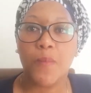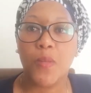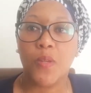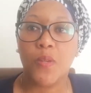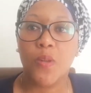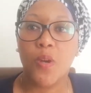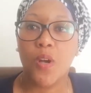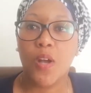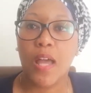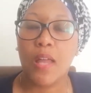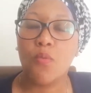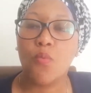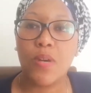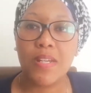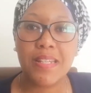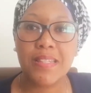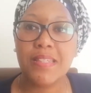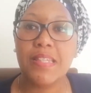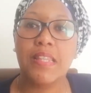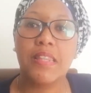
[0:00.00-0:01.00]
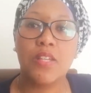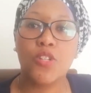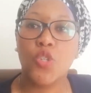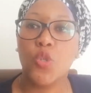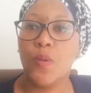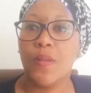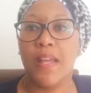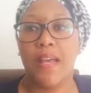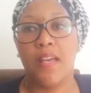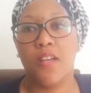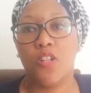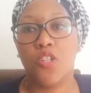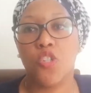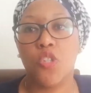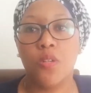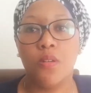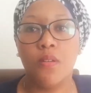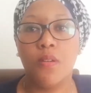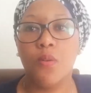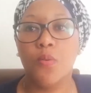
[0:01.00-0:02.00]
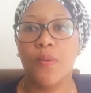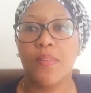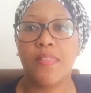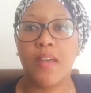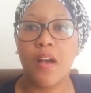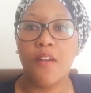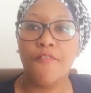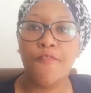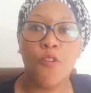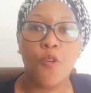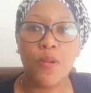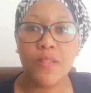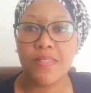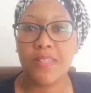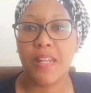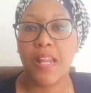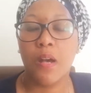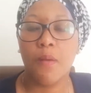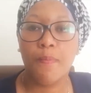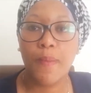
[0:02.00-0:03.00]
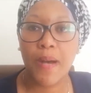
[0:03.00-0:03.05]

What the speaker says: You know, and what is it that you and I are doing with our voice and our